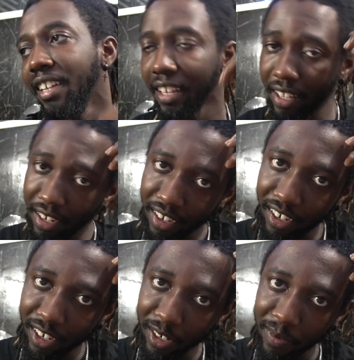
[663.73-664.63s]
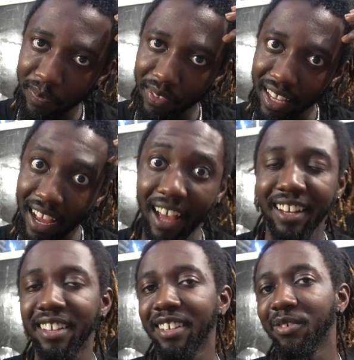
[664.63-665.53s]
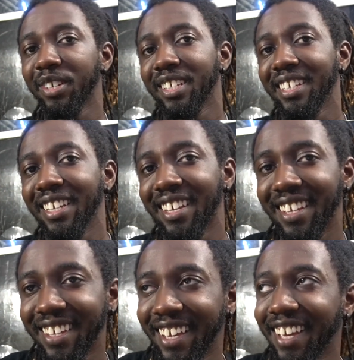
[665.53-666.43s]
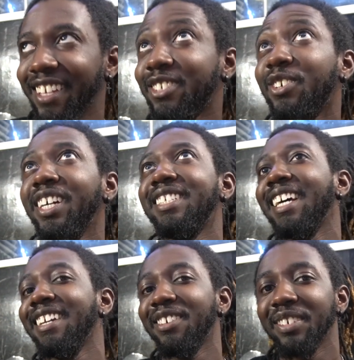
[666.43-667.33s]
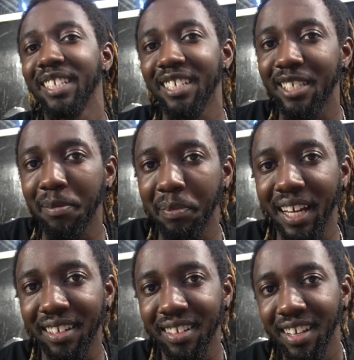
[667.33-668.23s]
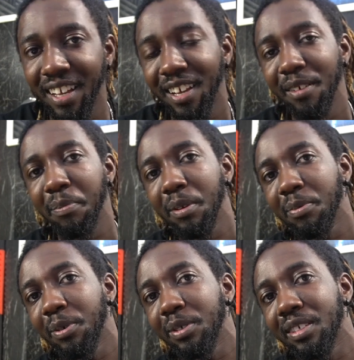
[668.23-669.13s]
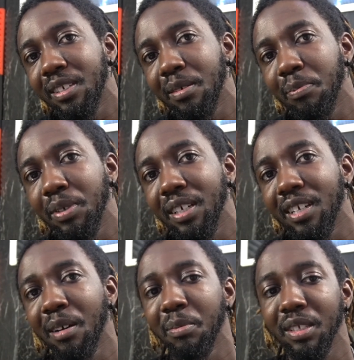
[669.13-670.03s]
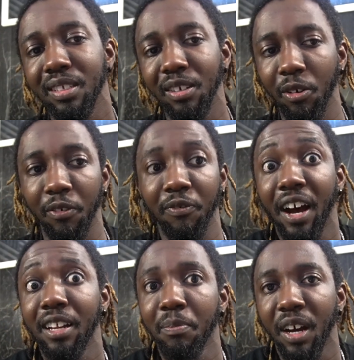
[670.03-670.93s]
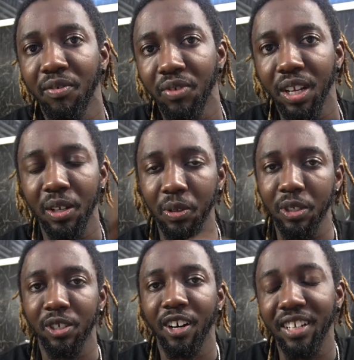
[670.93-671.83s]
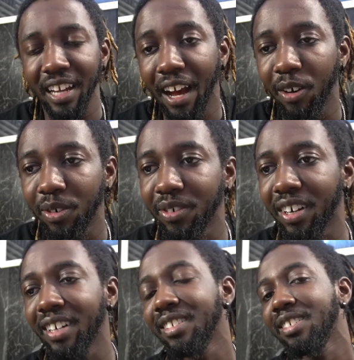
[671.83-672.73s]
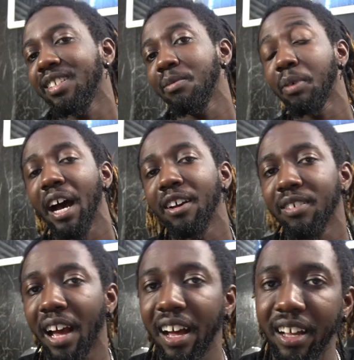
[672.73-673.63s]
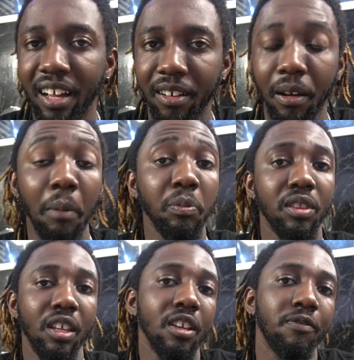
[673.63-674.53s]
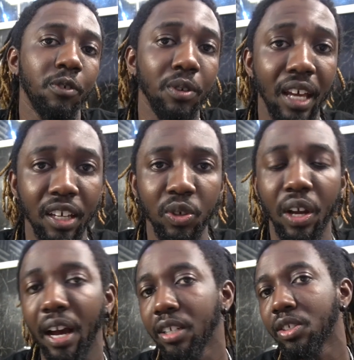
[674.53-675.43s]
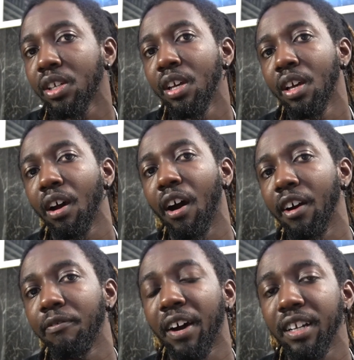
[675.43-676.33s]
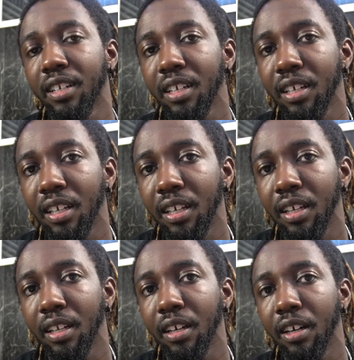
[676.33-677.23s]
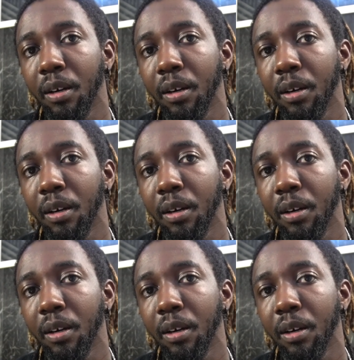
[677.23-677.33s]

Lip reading: And I didn't really it's crazy. I didn't really expect people to be coming or finding my video starting out, honestly, but I'm thankful that you guys are finding it, and